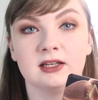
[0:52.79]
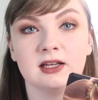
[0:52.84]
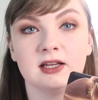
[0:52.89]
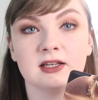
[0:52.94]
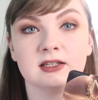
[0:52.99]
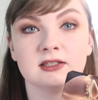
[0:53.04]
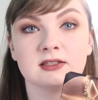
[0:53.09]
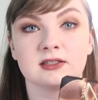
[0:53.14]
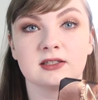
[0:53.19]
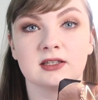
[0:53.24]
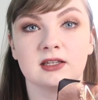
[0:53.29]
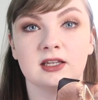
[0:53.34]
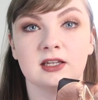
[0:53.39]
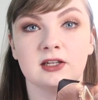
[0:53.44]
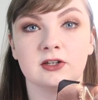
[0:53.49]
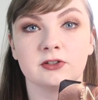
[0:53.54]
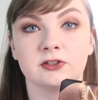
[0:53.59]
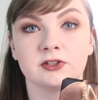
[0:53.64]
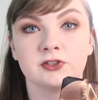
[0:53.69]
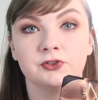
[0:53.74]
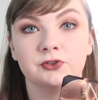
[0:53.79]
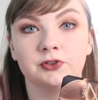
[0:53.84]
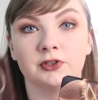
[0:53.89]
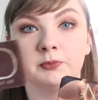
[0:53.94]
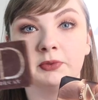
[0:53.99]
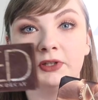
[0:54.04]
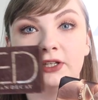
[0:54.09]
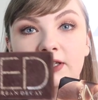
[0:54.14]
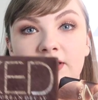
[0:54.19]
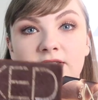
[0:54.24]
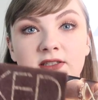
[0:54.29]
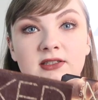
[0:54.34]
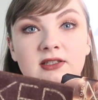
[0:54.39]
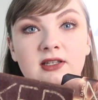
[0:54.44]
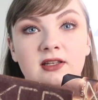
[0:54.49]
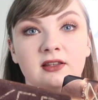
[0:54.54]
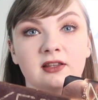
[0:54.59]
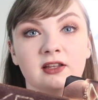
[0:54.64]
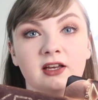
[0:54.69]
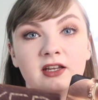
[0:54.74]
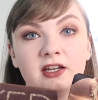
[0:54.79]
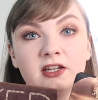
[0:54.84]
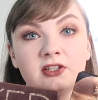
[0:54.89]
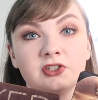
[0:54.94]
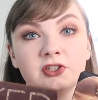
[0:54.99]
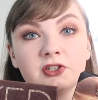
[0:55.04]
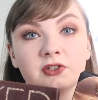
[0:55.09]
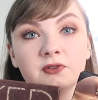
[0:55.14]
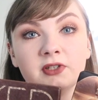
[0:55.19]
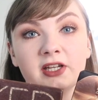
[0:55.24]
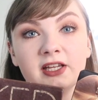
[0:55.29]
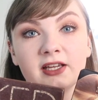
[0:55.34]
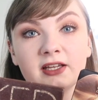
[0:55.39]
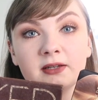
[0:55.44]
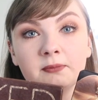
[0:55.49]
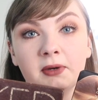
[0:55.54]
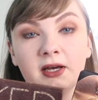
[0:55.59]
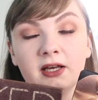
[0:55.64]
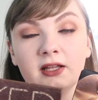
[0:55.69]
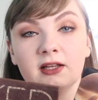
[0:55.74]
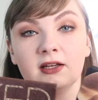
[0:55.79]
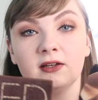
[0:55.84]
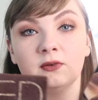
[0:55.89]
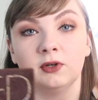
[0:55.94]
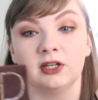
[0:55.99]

is here to replace the original Naked palette,